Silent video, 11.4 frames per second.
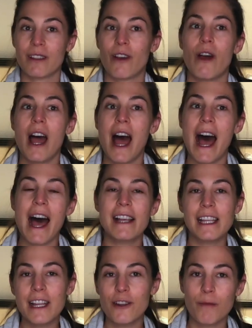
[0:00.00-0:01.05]
So as
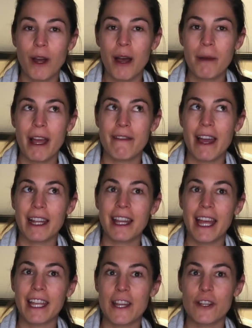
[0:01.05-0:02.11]
a new mom, I've had
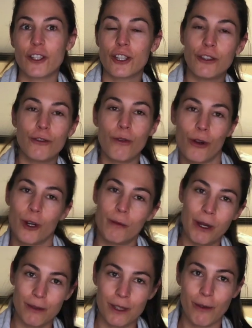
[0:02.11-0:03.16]
like 2
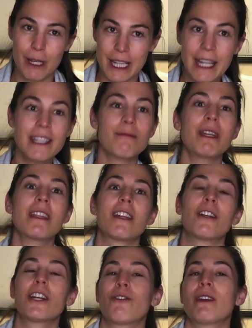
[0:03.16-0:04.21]
hormones going against me that
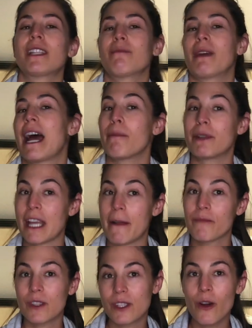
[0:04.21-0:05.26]
are increasing my appetite.
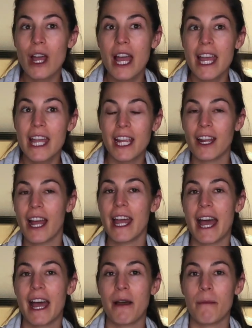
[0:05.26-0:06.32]
So here I
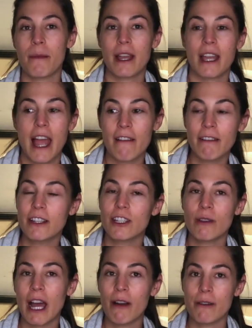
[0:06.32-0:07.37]
am every
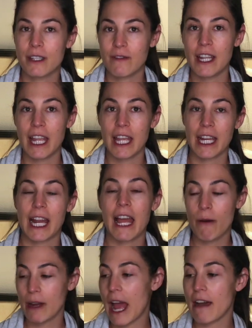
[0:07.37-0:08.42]
2 hours feeding, and I
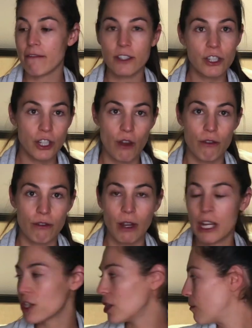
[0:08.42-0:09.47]
would have to go through,
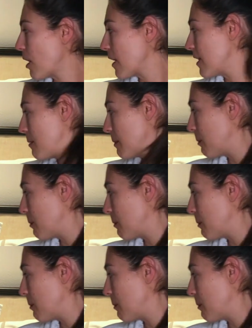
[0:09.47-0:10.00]
I should have brought them.